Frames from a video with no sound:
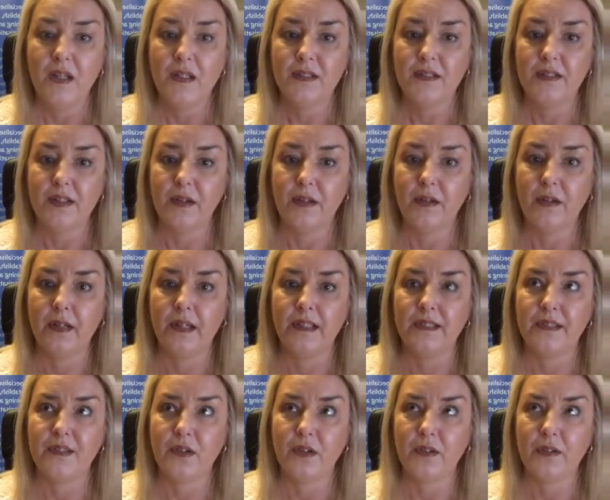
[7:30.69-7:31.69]
So
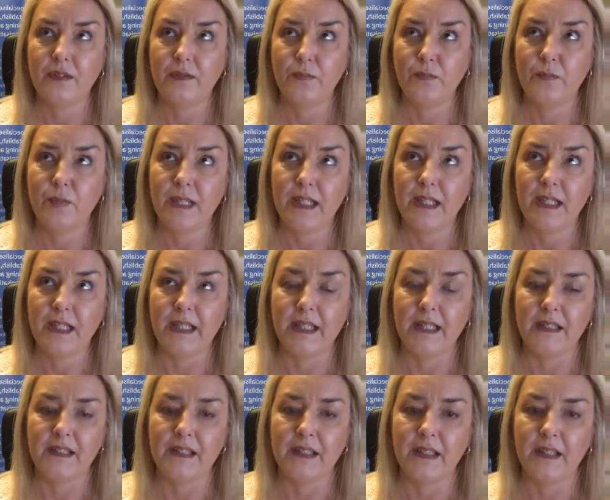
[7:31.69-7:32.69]
it's not really
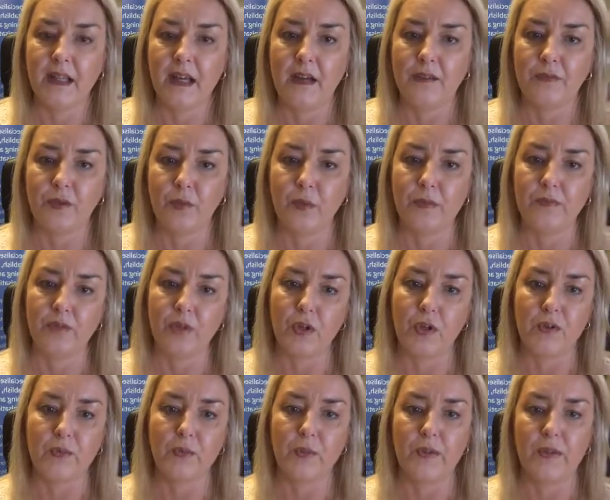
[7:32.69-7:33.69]
until after we've
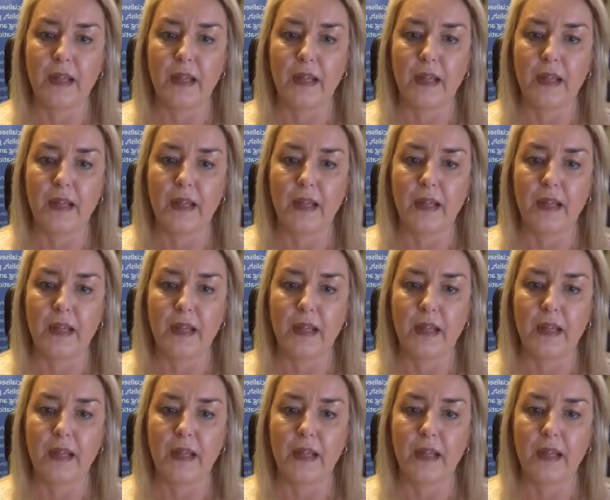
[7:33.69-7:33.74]
got through